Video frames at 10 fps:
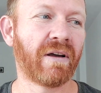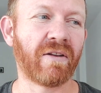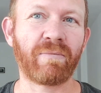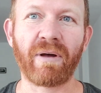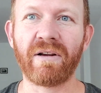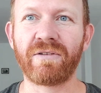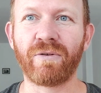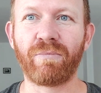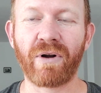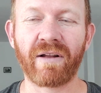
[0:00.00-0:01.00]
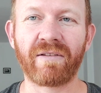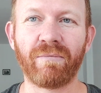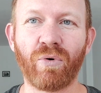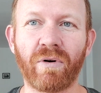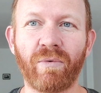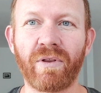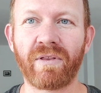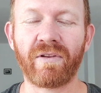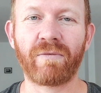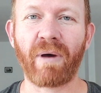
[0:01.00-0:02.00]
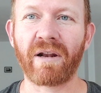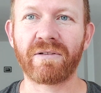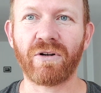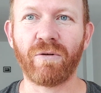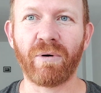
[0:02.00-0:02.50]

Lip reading: In Spanish, you would pronounce it more with the Spanish O,